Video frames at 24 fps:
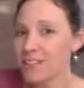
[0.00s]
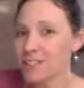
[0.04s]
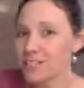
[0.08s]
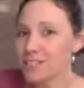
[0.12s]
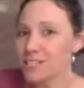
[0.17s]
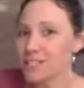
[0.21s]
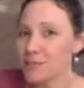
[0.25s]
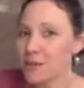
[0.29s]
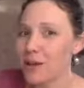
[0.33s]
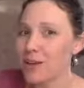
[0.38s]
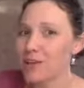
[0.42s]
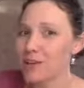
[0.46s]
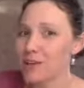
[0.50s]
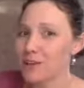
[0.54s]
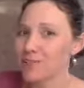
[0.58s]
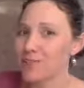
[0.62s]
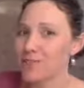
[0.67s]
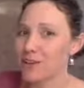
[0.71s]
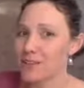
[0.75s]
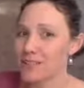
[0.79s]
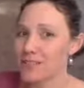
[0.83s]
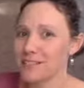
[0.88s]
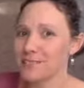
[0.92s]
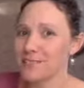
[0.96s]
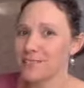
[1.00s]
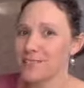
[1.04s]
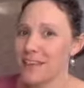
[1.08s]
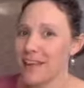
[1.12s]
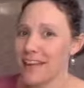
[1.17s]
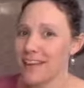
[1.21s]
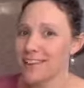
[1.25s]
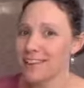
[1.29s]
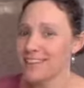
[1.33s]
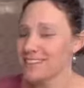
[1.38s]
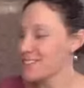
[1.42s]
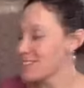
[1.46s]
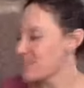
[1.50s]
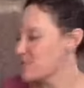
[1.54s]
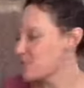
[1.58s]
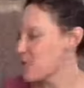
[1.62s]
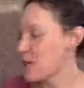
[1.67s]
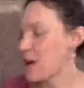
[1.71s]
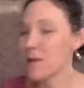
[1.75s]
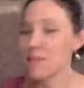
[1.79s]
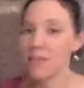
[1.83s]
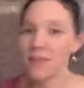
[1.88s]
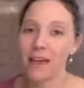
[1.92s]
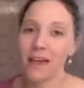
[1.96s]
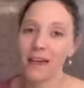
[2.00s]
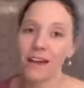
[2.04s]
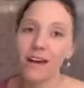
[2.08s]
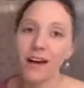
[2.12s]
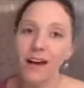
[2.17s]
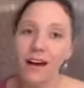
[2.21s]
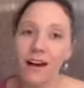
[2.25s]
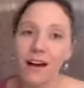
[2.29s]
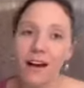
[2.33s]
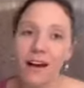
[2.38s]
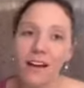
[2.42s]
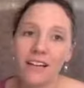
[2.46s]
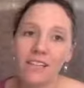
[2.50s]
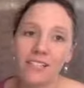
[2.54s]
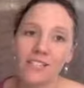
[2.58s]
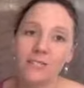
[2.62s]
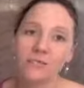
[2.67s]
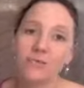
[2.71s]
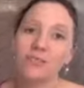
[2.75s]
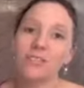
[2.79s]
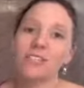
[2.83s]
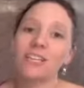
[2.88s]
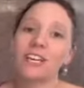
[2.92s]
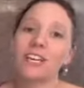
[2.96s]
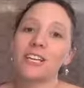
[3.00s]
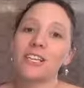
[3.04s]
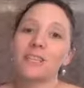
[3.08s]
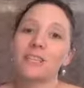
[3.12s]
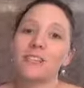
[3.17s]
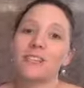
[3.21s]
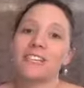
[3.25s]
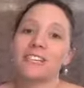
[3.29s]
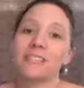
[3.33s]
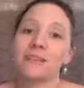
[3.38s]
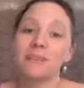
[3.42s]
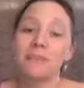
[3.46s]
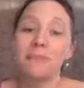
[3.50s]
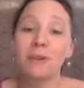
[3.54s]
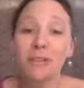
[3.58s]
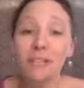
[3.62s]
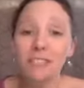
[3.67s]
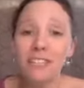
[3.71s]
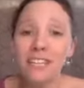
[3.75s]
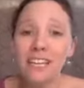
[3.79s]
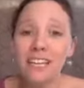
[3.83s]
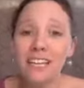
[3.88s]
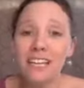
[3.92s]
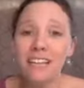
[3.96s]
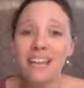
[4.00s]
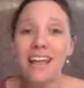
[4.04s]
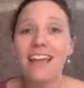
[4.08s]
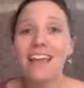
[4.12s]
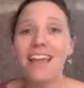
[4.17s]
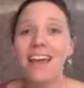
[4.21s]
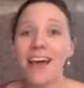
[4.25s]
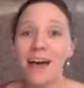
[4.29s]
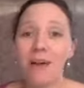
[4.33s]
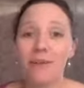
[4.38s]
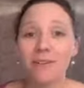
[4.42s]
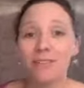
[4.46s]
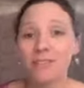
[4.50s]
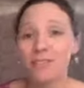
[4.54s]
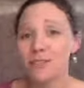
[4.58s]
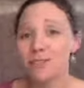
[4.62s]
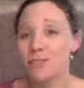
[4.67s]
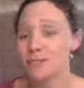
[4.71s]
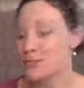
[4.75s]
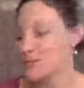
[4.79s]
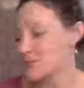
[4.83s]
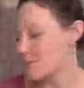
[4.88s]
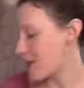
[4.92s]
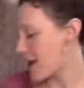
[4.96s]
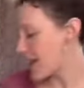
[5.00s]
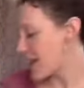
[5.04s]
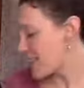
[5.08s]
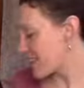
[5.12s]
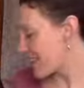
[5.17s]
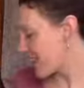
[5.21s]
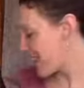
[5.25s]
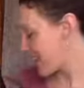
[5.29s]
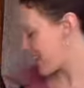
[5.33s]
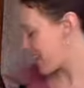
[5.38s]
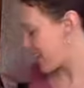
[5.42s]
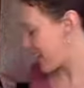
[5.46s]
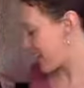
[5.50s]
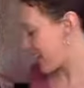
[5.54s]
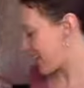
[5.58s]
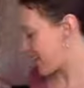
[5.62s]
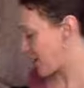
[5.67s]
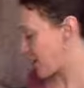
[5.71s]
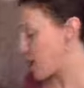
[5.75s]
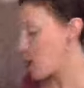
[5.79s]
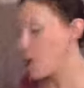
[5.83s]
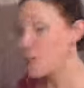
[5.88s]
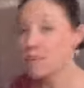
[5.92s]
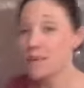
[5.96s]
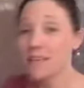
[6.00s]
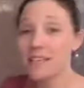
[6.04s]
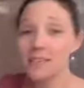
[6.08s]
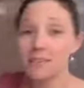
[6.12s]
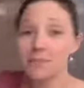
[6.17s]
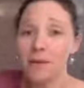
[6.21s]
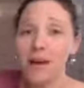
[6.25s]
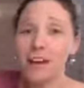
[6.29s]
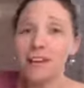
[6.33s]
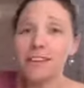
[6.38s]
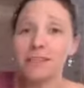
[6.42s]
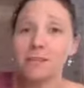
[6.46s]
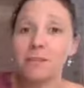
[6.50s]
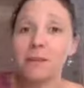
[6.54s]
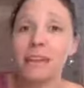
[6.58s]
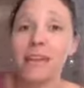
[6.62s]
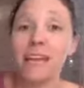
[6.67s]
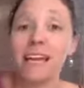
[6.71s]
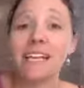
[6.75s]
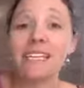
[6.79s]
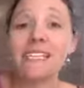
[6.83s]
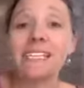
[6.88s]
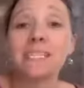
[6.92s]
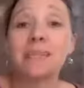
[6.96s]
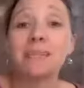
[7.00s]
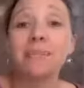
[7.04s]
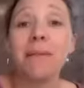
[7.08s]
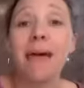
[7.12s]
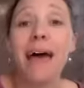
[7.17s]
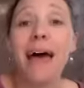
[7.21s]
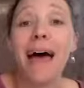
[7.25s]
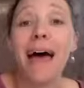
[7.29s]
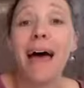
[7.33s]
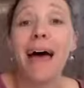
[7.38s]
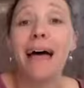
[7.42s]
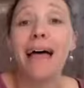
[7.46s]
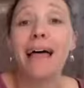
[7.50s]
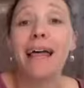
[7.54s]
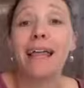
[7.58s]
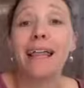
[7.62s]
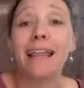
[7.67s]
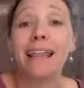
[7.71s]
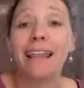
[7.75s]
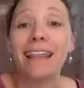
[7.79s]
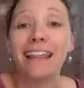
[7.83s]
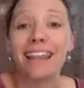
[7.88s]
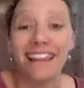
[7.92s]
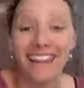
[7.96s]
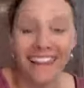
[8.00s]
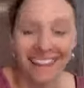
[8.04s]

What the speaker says: smell the difference. Okay, this is where I'm like, I just wish I could do this in person. I wish there was a way that I could like open these bottles and be like, smell,